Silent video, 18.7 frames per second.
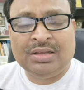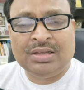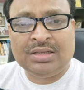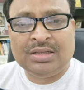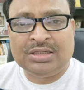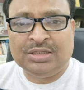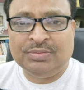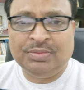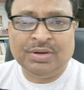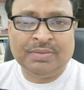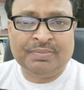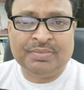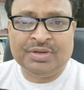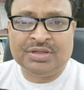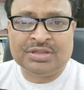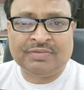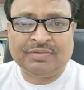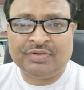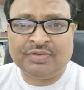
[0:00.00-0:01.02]
development
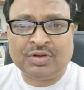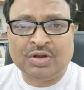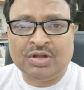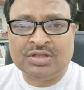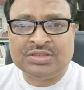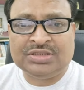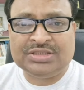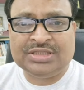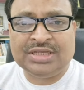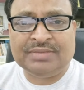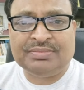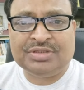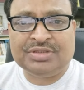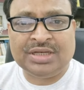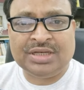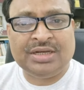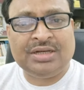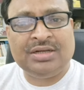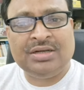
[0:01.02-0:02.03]
of a concept
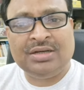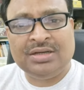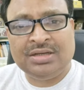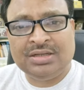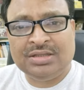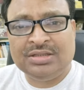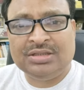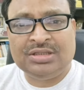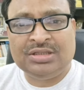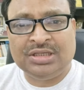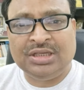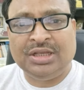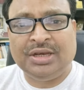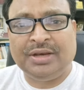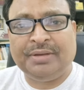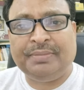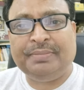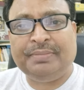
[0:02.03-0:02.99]
and theory.